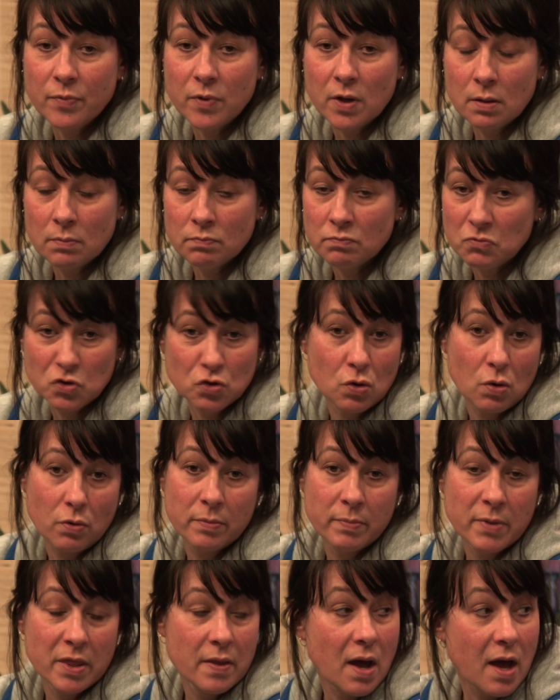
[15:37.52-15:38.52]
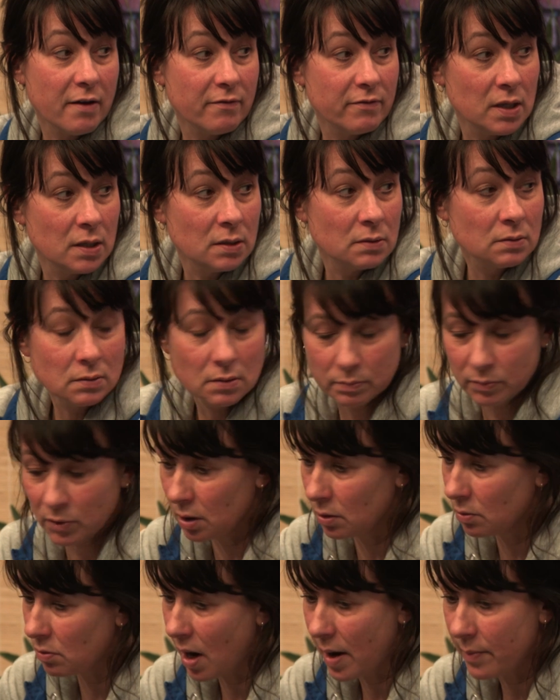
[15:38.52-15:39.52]
them, throw them in the oven. I'm going
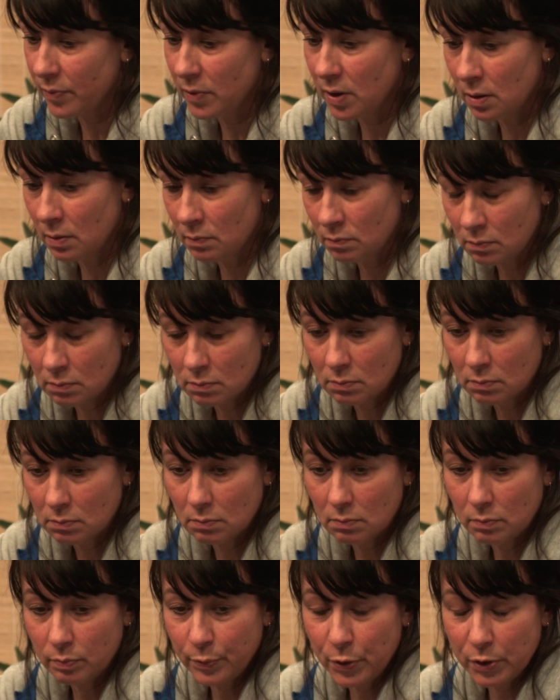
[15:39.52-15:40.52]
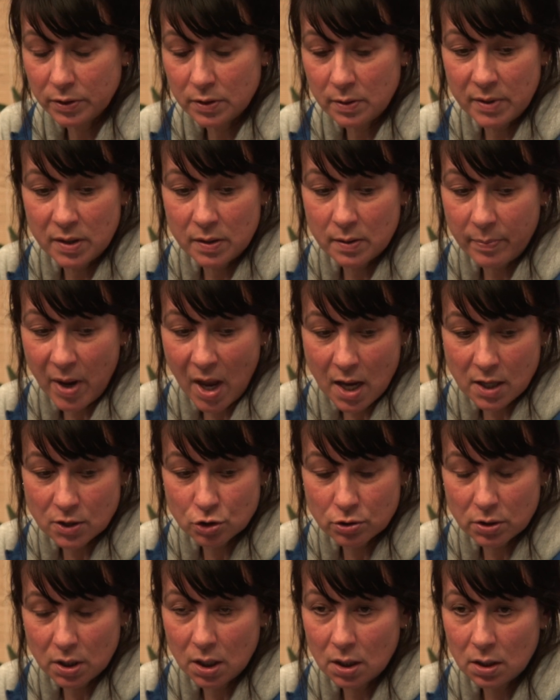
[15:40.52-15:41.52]
to grab them, put them in the
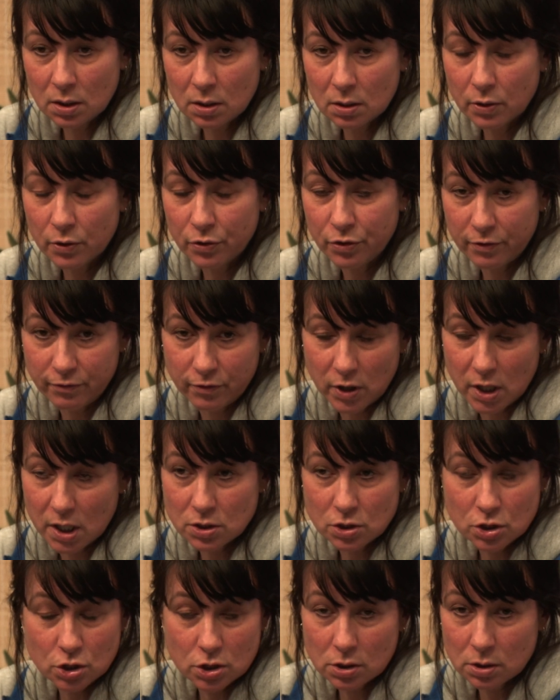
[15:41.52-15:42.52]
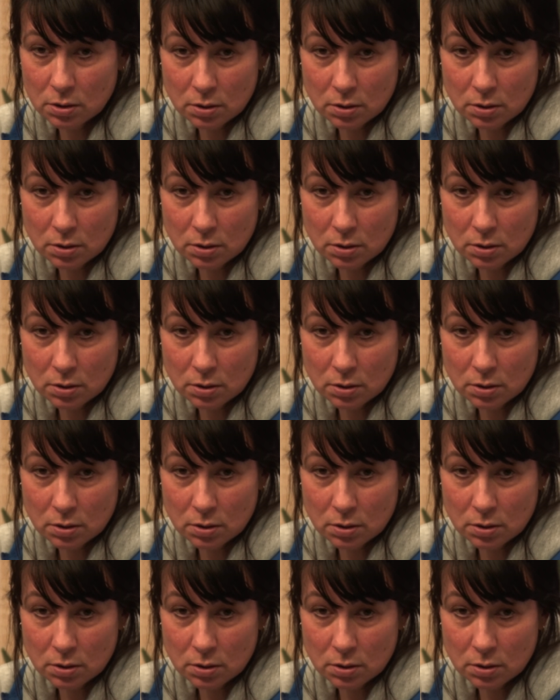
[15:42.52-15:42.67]
pantry or the fridge.